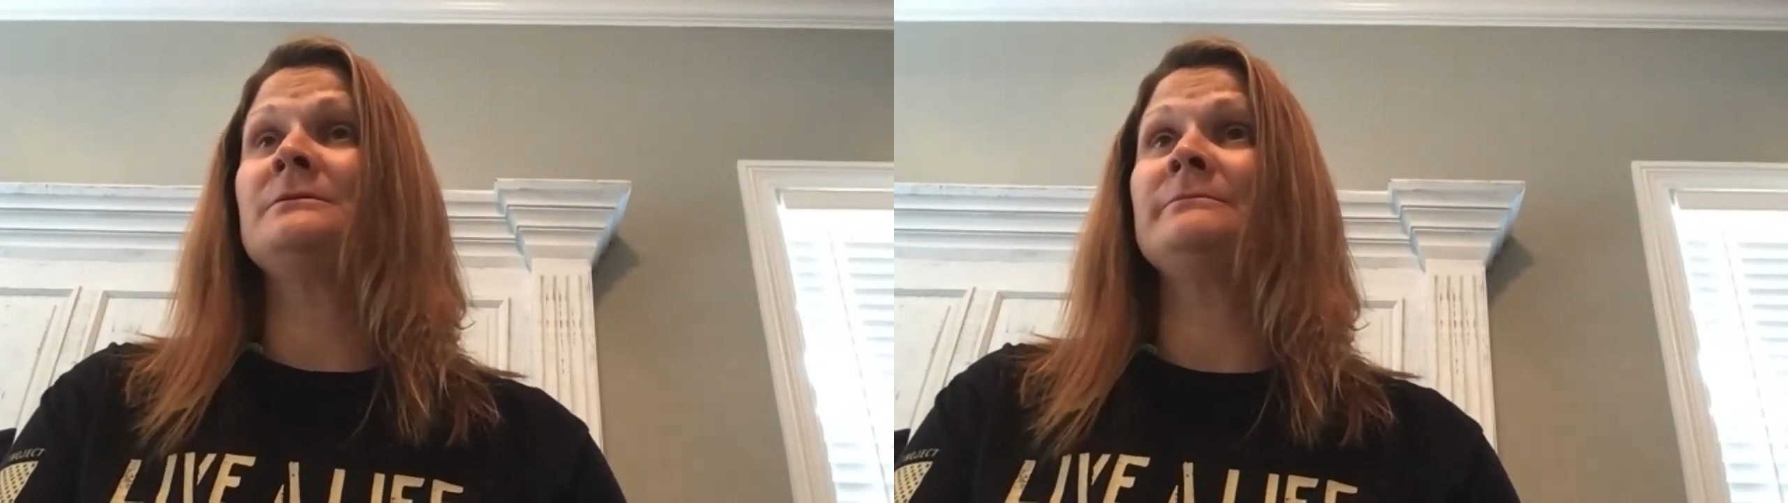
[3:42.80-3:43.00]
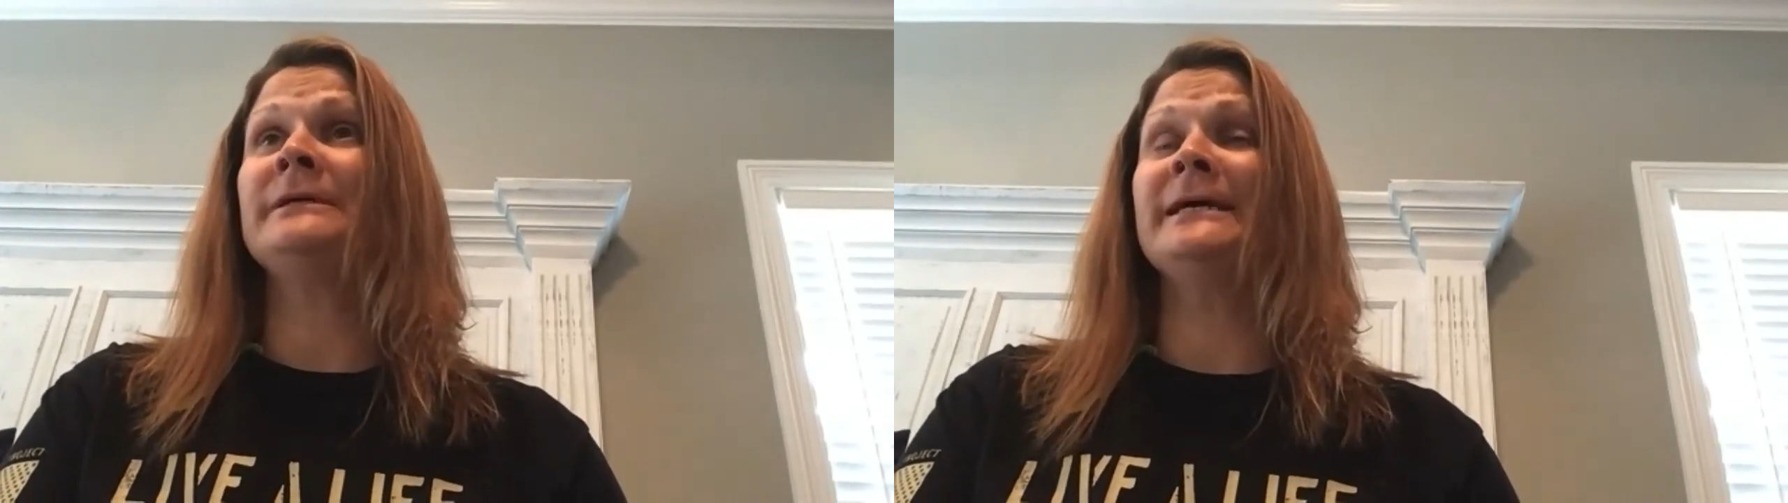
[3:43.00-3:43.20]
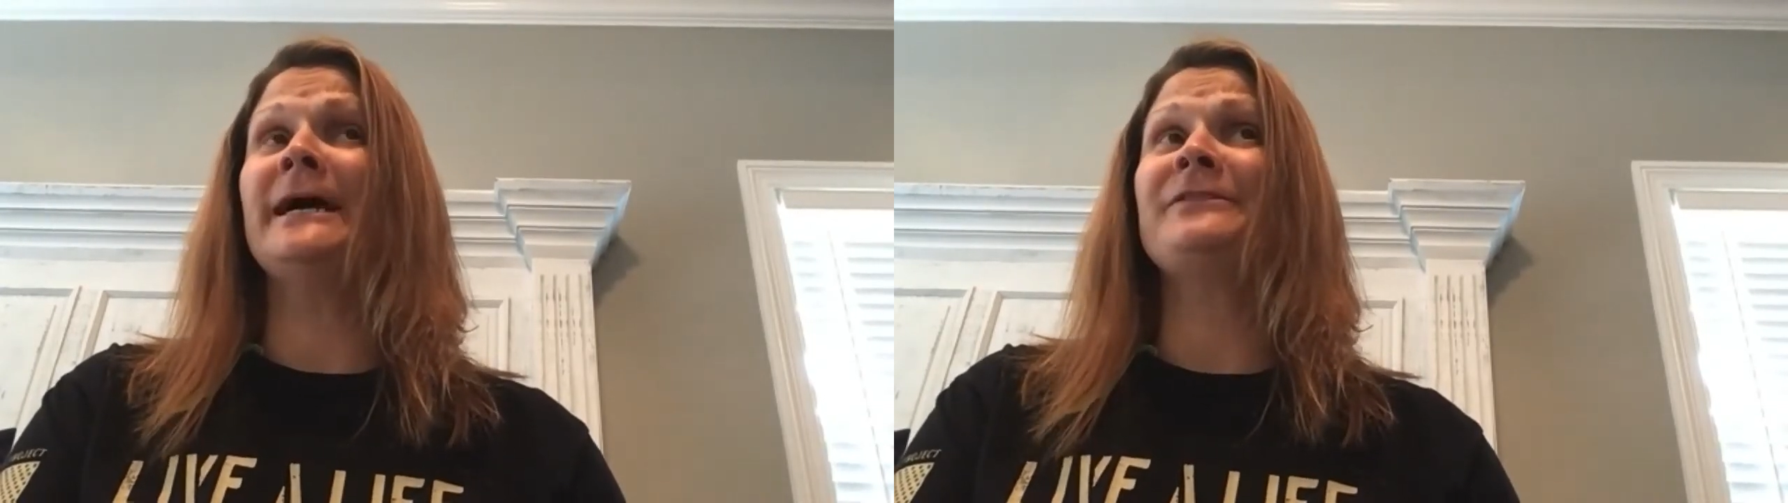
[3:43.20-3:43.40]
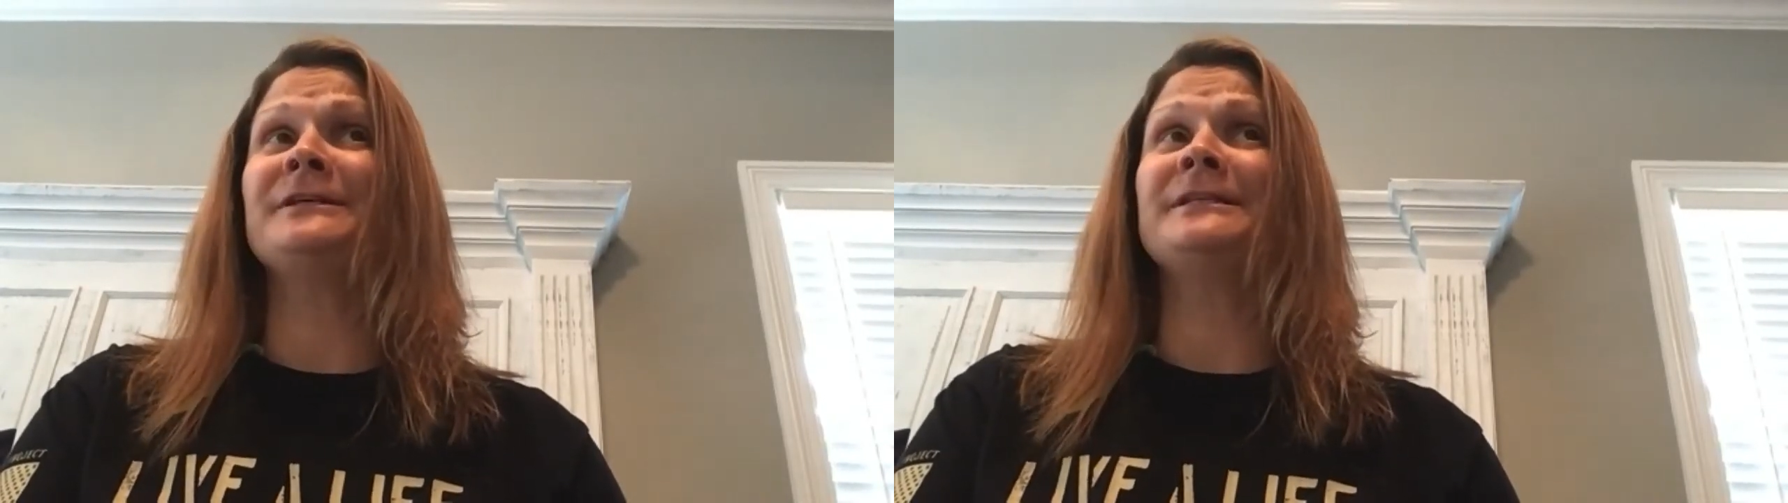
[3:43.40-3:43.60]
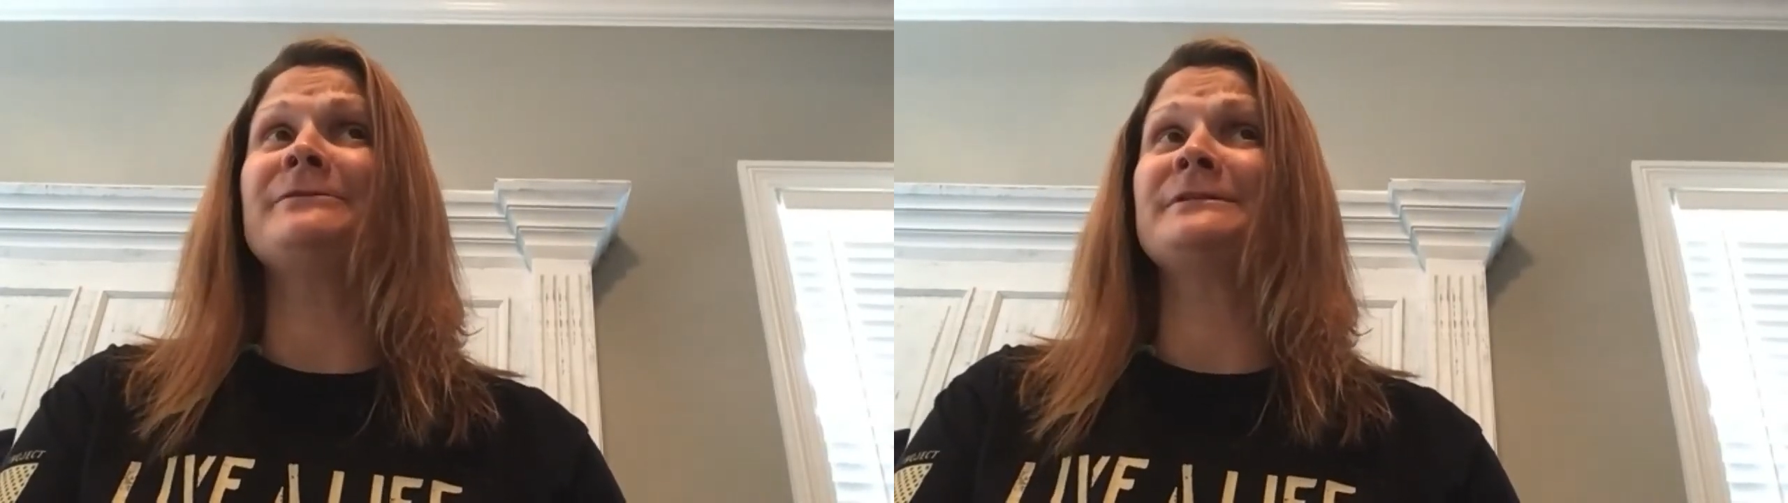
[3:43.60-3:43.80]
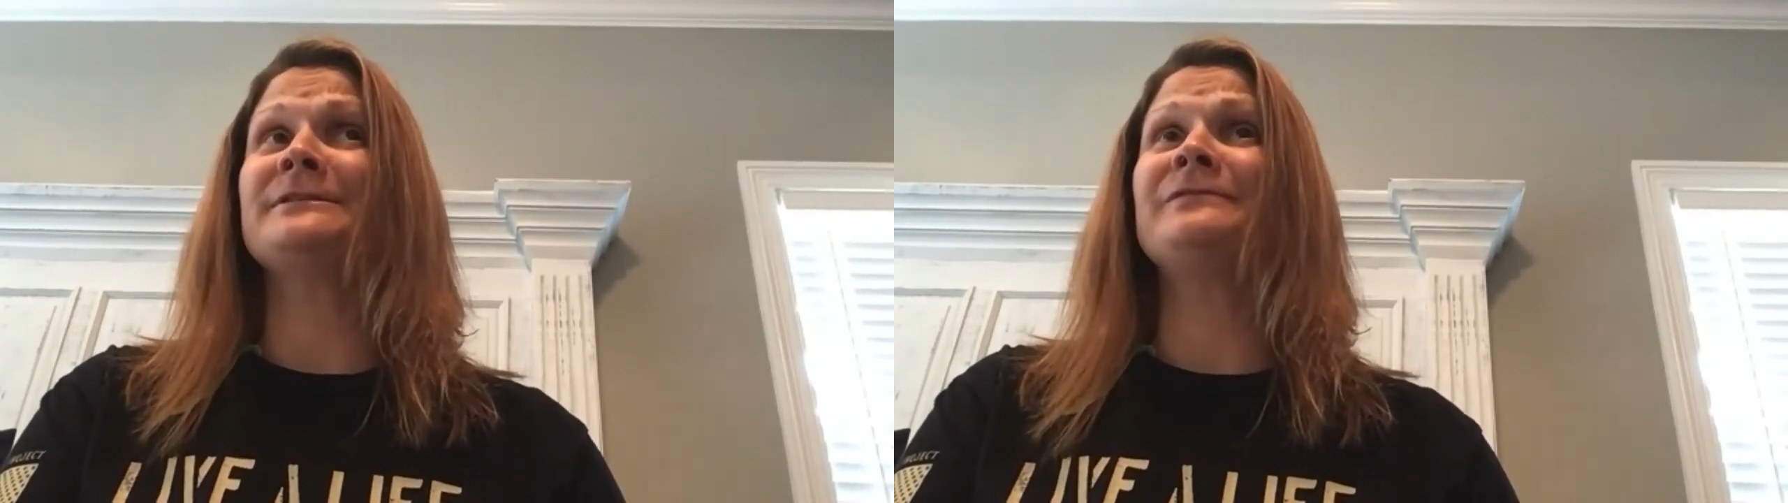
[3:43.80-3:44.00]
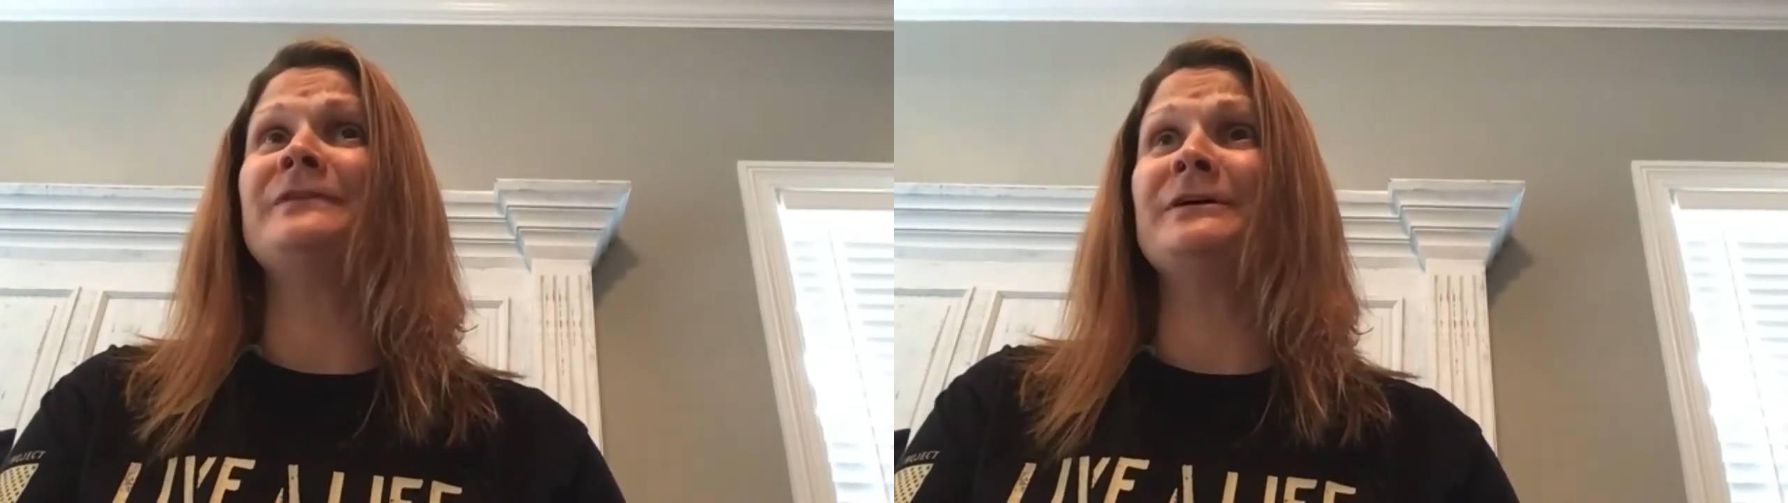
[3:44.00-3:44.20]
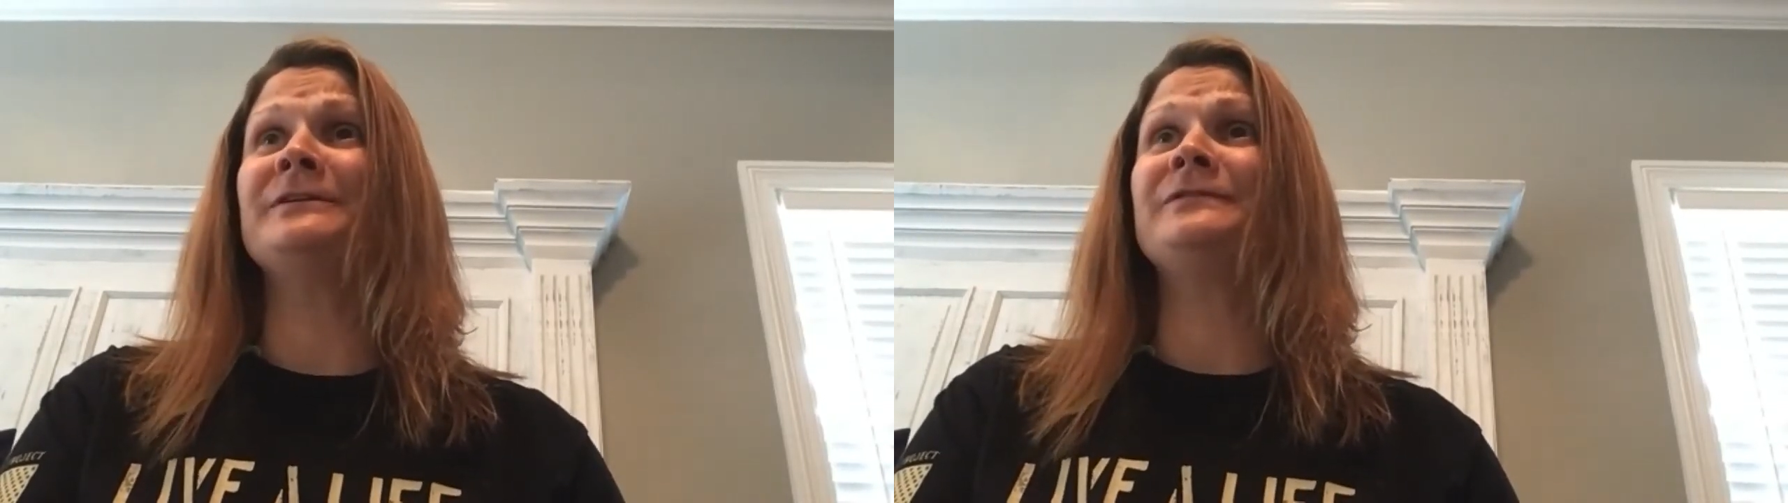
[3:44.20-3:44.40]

yeah, I think that was the very